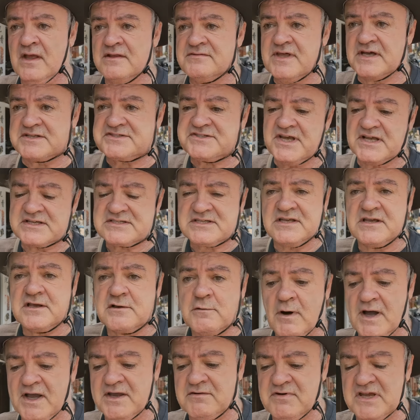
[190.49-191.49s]
That's actually
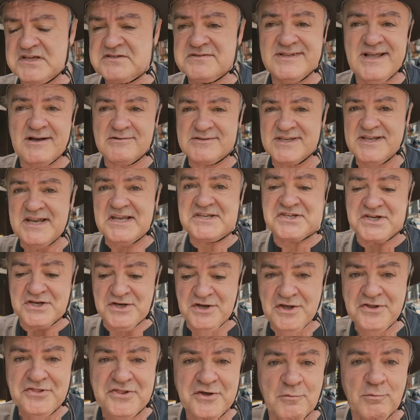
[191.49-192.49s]
quite reasonable. Now, there is
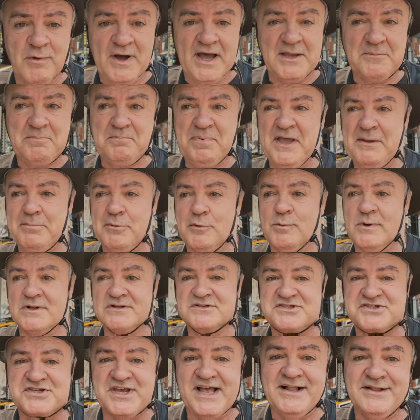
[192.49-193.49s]
another way. People
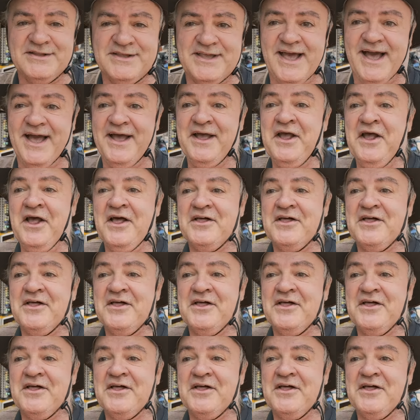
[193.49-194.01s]
won't tell you.